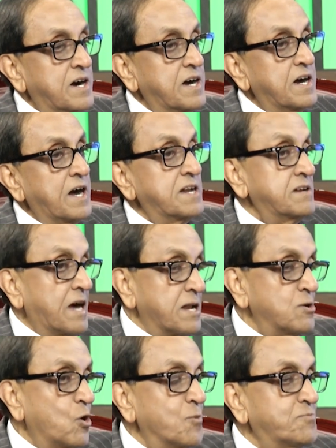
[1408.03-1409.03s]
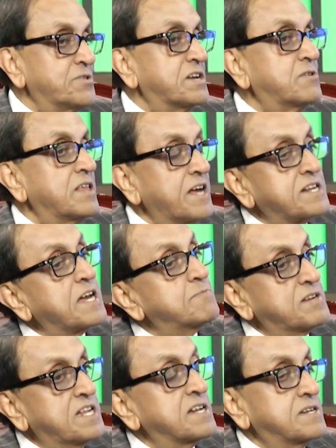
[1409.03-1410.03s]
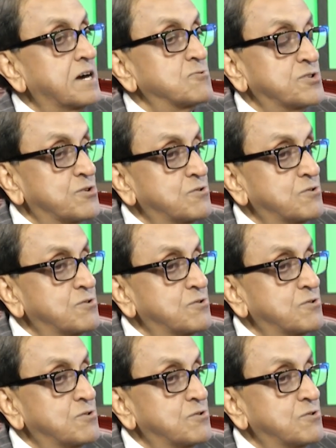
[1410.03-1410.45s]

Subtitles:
and hope that can be done down the